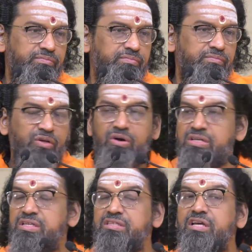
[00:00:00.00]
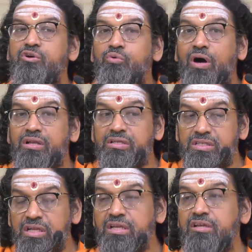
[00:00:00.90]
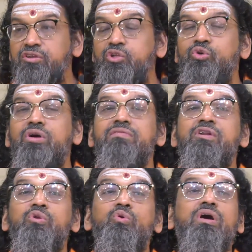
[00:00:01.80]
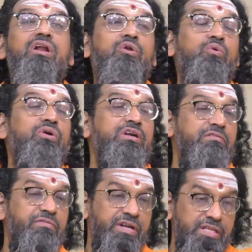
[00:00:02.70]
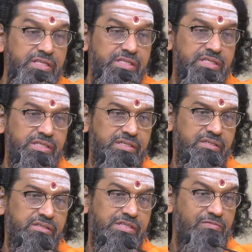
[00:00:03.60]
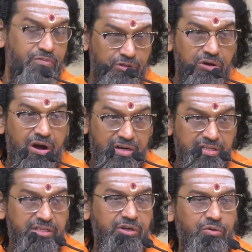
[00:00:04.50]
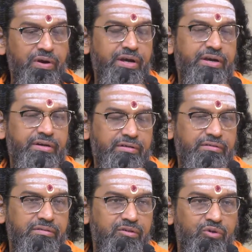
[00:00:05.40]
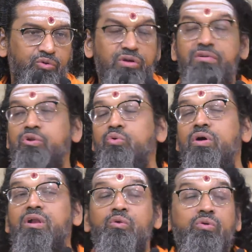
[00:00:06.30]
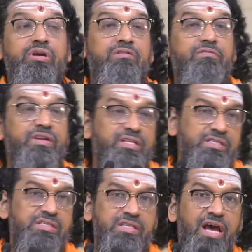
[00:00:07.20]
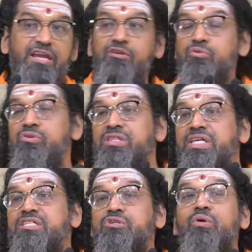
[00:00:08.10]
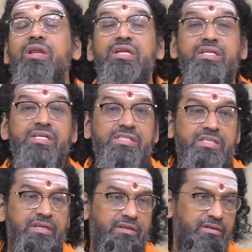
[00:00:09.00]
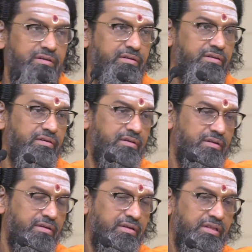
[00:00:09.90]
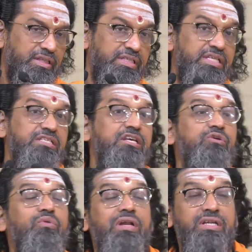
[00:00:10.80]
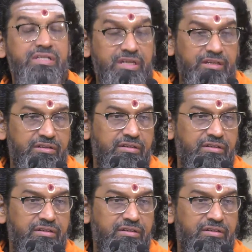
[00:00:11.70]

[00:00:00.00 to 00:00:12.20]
Because in the quality, you have a knower-known difference. Therefore, thought is required. You have a knower-known difference. I know this quality is there. This is the quality.